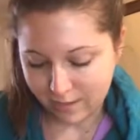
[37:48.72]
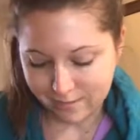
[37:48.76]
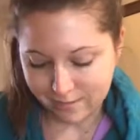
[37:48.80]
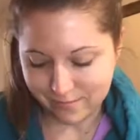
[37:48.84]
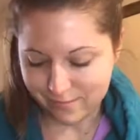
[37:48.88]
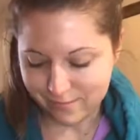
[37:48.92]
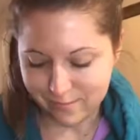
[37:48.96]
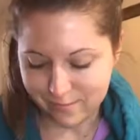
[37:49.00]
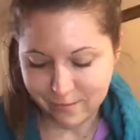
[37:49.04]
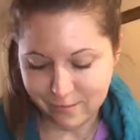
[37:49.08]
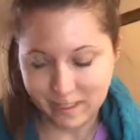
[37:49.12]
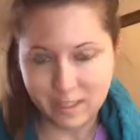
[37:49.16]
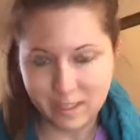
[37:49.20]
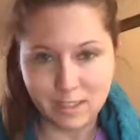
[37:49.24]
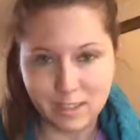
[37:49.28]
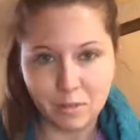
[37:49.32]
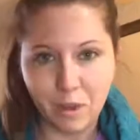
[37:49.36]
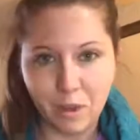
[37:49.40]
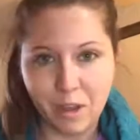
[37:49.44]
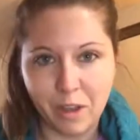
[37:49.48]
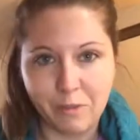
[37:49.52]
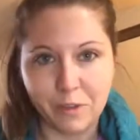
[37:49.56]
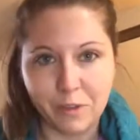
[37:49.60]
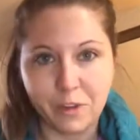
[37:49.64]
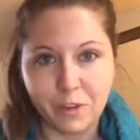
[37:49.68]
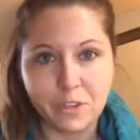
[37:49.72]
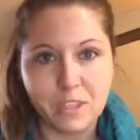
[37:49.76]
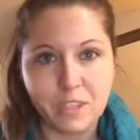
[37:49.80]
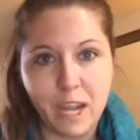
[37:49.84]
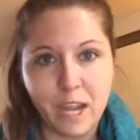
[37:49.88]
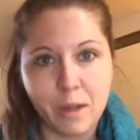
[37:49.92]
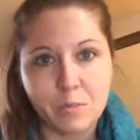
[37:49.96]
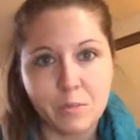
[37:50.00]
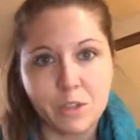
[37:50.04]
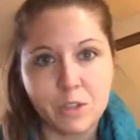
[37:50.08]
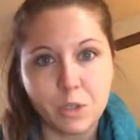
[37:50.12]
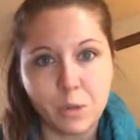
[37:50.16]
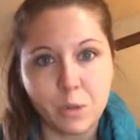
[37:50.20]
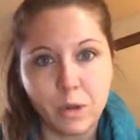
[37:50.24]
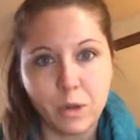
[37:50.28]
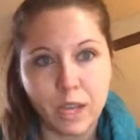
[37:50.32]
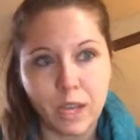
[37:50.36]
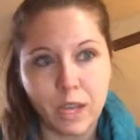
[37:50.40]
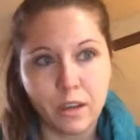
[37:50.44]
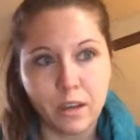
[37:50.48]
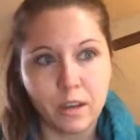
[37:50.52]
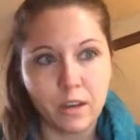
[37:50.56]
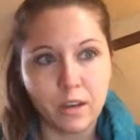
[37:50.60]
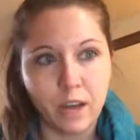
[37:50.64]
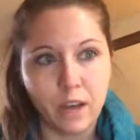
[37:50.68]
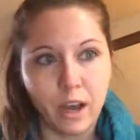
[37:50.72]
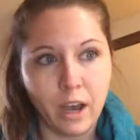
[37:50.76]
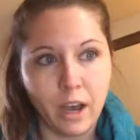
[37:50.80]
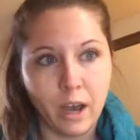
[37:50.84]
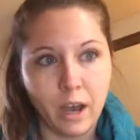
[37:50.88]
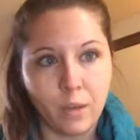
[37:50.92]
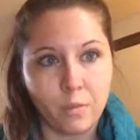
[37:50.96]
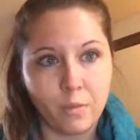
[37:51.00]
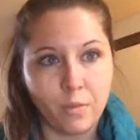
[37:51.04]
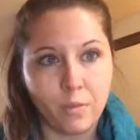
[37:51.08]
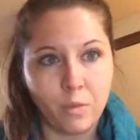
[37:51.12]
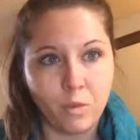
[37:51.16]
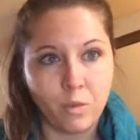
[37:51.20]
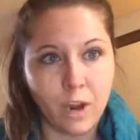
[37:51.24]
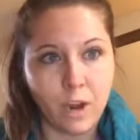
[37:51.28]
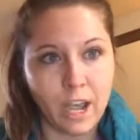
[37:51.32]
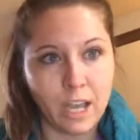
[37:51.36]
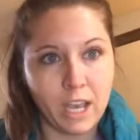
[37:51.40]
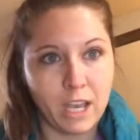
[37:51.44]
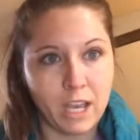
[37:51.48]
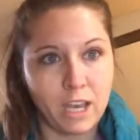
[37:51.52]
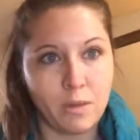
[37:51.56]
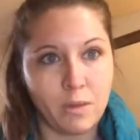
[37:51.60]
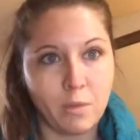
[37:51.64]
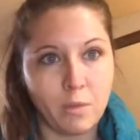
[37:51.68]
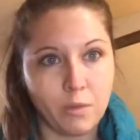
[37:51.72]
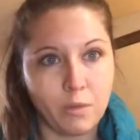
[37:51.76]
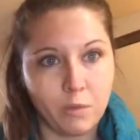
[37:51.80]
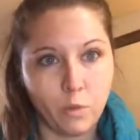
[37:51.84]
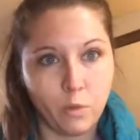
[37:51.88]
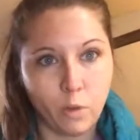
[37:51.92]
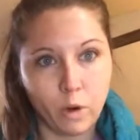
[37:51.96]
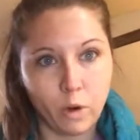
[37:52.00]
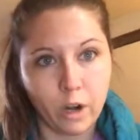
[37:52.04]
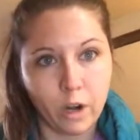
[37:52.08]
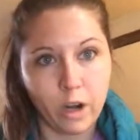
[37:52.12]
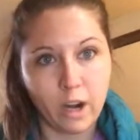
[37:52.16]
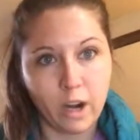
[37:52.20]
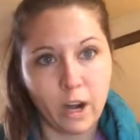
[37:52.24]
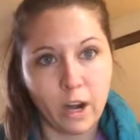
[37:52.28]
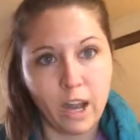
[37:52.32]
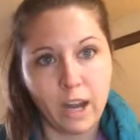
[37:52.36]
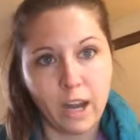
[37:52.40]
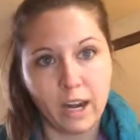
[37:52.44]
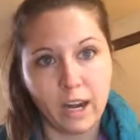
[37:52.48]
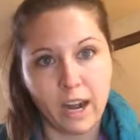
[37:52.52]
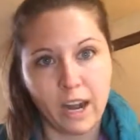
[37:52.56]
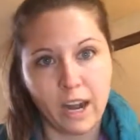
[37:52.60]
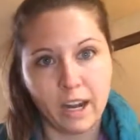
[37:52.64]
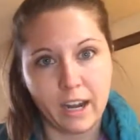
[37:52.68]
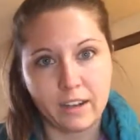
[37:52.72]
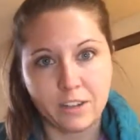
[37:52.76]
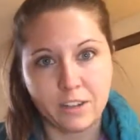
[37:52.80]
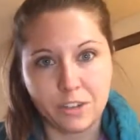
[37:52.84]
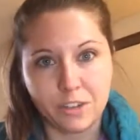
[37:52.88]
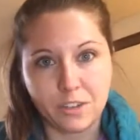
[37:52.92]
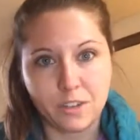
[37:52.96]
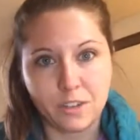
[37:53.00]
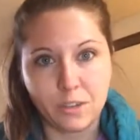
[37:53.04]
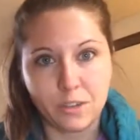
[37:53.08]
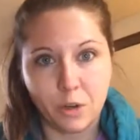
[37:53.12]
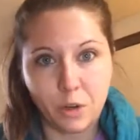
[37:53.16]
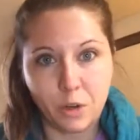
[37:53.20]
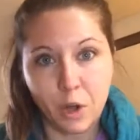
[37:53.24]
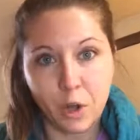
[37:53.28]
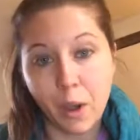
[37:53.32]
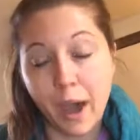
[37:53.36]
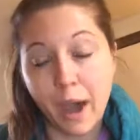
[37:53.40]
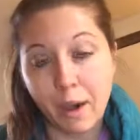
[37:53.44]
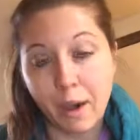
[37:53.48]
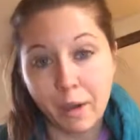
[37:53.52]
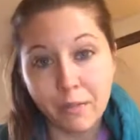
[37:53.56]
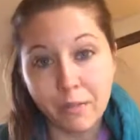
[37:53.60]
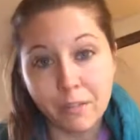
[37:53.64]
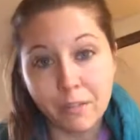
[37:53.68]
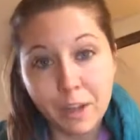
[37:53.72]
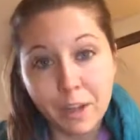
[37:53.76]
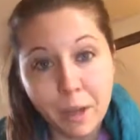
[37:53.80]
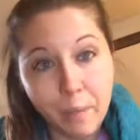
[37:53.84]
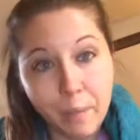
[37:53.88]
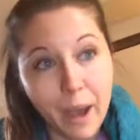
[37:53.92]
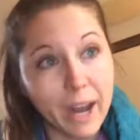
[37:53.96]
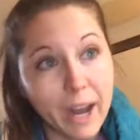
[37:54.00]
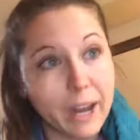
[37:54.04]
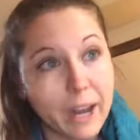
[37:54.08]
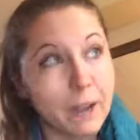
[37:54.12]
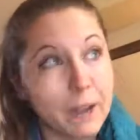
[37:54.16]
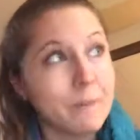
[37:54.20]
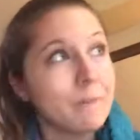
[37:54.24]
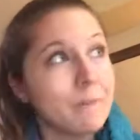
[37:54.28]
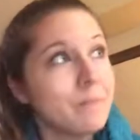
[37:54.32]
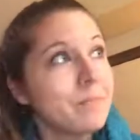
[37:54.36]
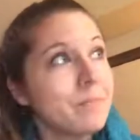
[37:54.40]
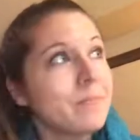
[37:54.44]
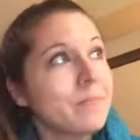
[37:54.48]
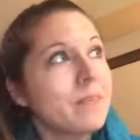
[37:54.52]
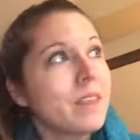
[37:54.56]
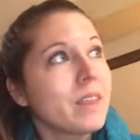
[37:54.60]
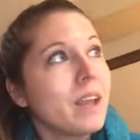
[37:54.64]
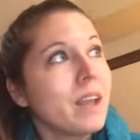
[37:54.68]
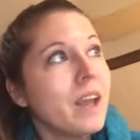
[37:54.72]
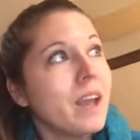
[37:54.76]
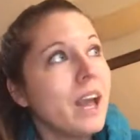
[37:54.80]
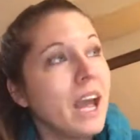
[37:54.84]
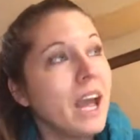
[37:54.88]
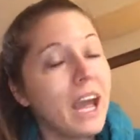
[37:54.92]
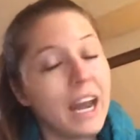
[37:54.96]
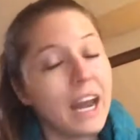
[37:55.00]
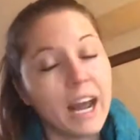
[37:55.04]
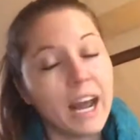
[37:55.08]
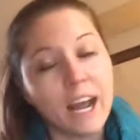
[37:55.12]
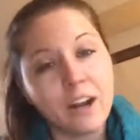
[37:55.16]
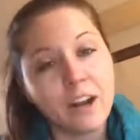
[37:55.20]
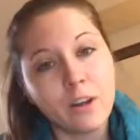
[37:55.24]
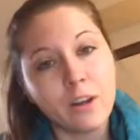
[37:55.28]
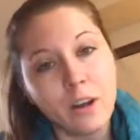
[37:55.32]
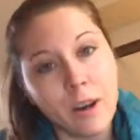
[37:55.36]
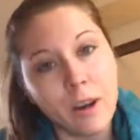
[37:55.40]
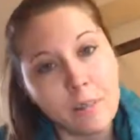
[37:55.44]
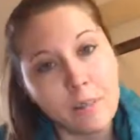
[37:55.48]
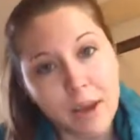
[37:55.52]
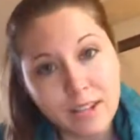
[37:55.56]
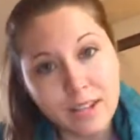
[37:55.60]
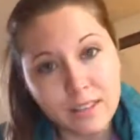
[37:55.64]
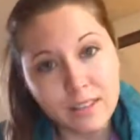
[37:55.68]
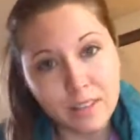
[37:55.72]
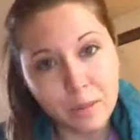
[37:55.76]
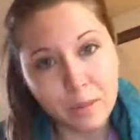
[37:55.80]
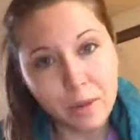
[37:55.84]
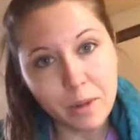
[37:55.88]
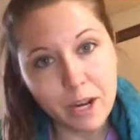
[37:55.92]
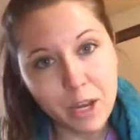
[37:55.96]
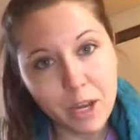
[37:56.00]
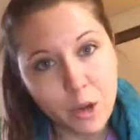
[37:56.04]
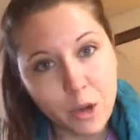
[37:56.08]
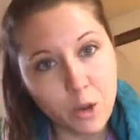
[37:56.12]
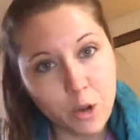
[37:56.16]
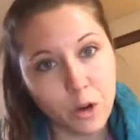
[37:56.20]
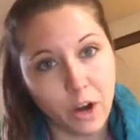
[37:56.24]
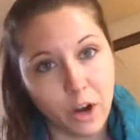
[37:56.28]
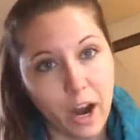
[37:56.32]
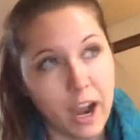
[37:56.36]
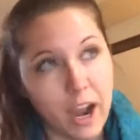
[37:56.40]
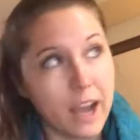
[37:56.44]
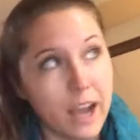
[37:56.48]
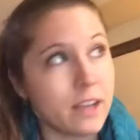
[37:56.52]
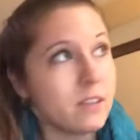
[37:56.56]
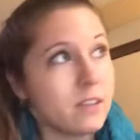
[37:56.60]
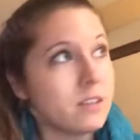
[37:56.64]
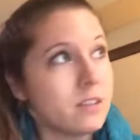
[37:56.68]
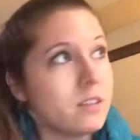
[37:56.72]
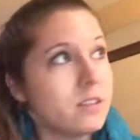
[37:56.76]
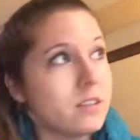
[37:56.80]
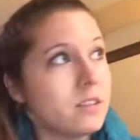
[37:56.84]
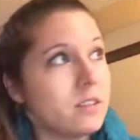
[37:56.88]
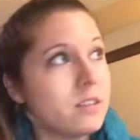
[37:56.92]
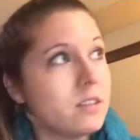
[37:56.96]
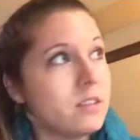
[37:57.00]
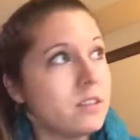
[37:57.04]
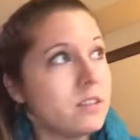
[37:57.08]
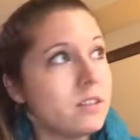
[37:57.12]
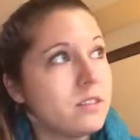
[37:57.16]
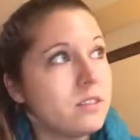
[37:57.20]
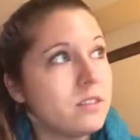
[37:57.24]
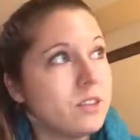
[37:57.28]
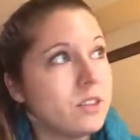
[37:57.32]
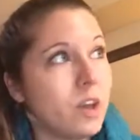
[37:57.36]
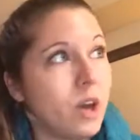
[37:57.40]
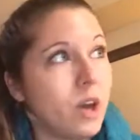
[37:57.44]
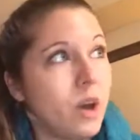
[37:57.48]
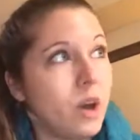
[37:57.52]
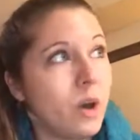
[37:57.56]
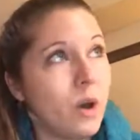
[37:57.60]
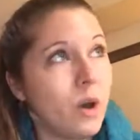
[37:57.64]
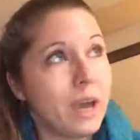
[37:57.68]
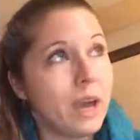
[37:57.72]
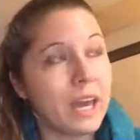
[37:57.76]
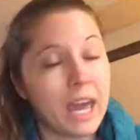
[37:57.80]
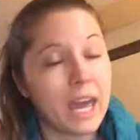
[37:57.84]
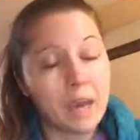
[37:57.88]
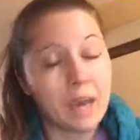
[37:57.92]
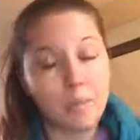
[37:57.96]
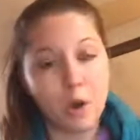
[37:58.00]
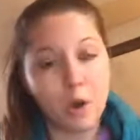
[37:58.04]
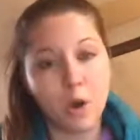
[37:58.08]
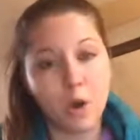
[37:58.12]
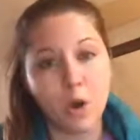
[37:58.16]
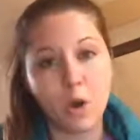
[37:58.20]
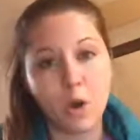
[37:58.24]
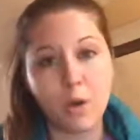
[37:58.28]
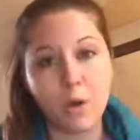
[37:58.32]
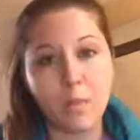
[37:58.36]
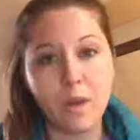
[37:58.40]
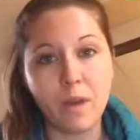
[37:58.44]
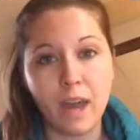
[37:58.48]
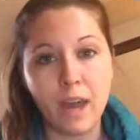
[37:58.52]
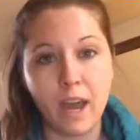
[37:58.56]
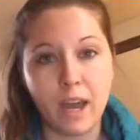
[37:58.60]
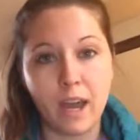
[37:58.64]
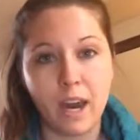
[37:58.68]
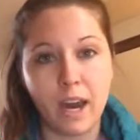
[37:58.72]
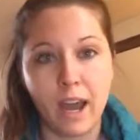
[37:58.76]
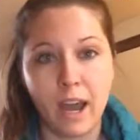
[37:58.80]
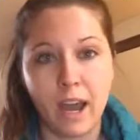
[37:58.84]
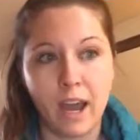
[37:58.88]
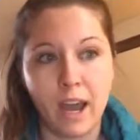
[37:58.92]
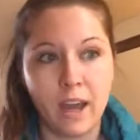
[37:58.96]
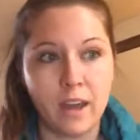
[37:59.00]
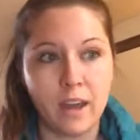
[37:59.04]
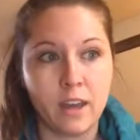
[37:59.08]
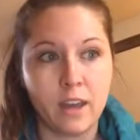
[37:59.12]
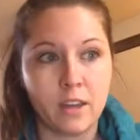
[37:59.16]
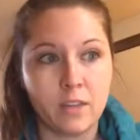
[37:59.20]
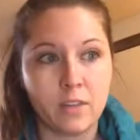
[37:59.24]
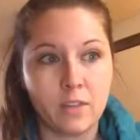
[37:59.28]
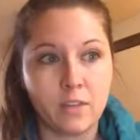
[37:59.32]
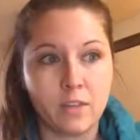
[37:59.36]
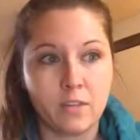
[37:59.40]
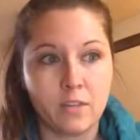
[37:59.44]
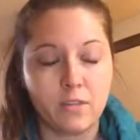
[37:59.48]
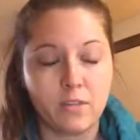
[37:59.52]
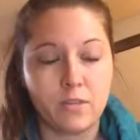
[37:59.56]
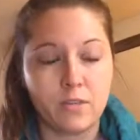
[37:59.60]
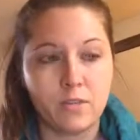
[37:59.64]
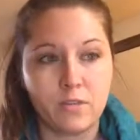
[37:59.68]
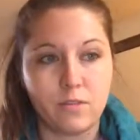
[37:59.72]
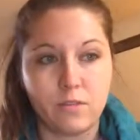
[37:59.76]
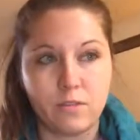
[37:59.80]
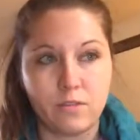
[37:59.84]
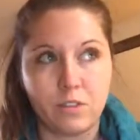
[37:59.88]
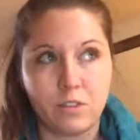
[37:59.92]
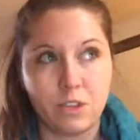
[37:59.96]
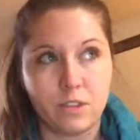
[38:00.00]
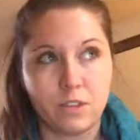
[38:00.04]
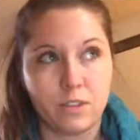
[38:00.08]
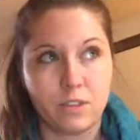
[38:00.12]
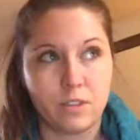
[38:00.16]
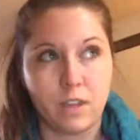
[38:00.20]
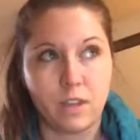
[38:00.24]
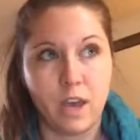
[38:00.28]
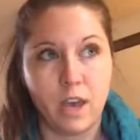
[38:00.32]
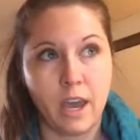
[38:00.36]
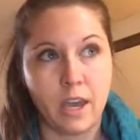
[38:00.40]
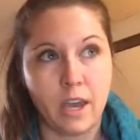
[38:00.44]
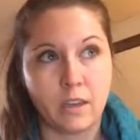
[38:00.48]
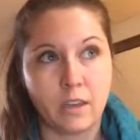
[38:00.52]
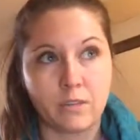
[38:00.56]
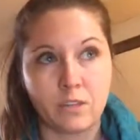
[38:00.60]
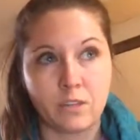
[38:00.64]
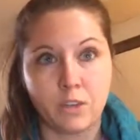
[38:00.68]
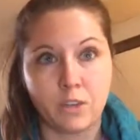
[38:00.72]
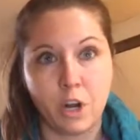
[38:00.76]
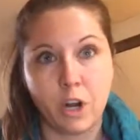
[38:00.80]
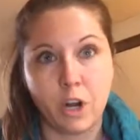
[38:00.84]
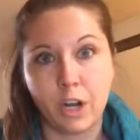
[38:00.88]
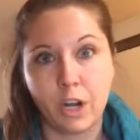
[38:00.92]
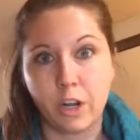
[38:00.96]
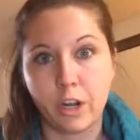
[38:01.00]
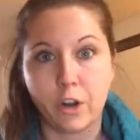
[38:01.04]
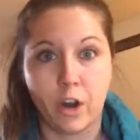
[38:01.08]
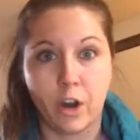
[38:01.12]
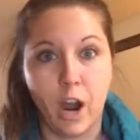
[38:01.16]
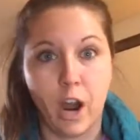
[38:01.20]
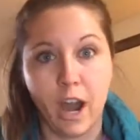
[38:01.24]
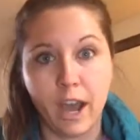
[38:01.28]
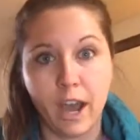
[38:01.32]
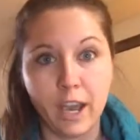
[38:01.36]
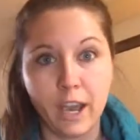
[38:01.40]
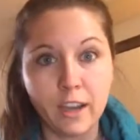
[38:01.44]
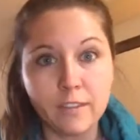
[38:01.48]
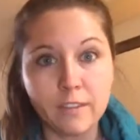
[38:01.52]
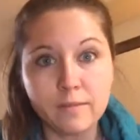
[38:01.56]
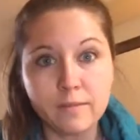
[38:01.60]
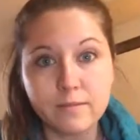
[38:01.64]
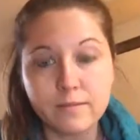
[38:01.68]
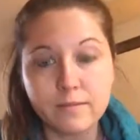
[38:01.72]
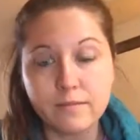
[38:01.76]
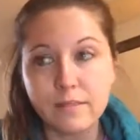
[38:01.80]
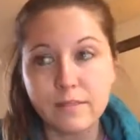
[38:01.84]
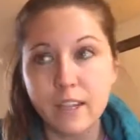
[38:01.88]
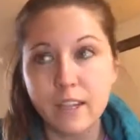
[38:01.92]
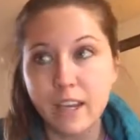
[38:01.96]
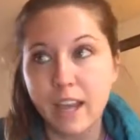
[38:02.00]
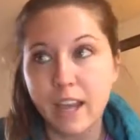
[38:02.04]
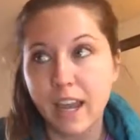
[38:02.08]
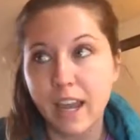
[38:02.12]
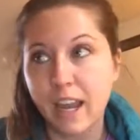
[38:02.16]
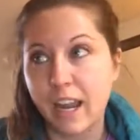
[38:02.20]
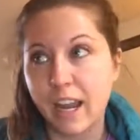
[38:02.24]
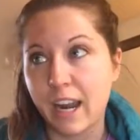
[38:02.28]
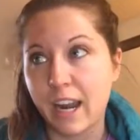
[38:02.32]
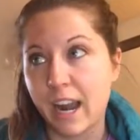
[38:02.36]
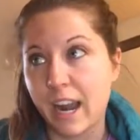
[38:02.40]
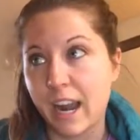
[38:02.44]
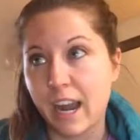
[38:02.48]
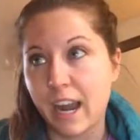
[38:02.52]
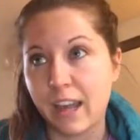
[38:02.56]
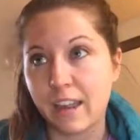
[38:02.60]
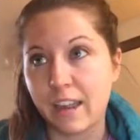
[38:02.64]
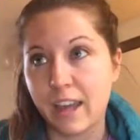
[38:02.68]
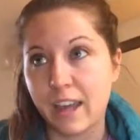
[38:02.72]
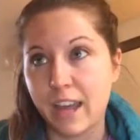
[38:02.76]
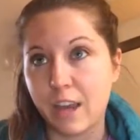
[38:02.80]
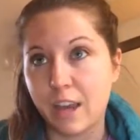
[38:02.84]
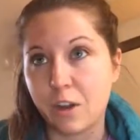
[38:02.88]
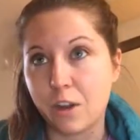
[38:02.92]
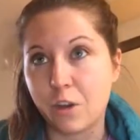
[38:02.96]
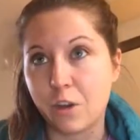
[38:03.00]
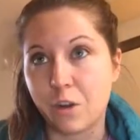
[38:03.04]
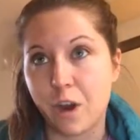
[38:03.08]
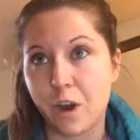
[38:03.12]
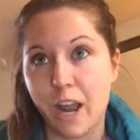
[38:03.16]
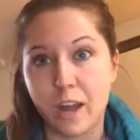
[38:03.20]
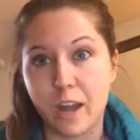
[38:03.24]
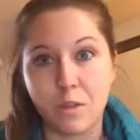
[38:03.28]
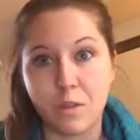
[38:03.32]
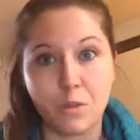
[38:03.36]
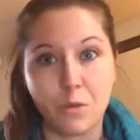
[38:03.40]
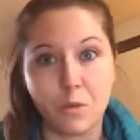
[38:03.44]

this is my first time doing Reiki before, and I just don't know how I feel about it. And I'm not somebody who cries. So I came home and I just like started crying, and I like cried 3